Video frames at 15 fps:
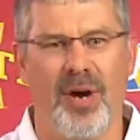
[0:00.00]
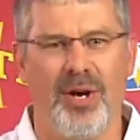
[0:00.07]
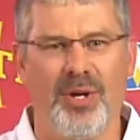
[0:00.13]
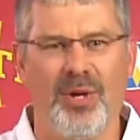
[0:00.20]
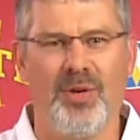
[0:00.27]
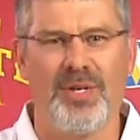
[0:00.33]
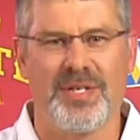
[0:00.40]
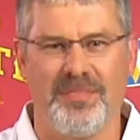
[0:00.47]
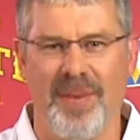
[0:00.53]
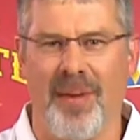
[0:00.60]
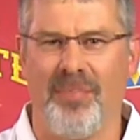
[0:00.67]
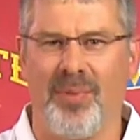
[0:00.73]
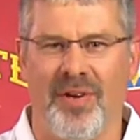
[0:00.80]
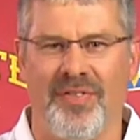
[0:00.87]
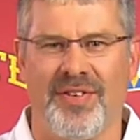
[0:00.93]
our newest
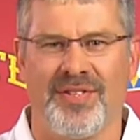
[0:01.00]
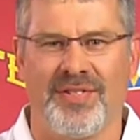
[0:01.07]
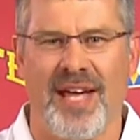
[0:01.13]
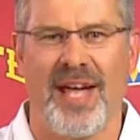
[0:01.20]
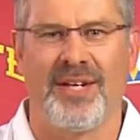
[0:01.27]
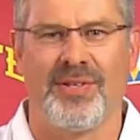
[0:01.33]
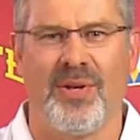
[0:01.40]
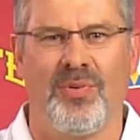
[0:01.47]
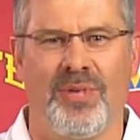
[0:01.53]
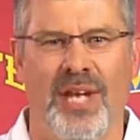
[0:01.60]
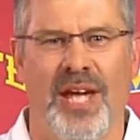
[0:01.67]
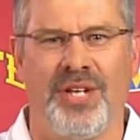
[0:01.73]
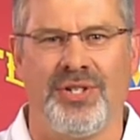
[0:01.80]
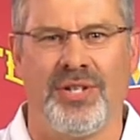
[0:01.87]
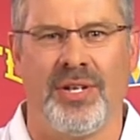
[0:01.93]
member of the Cyclone
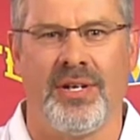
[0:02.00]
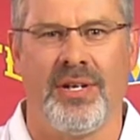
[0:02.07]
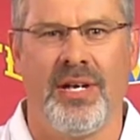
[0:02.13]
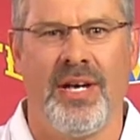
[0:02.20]
Nation.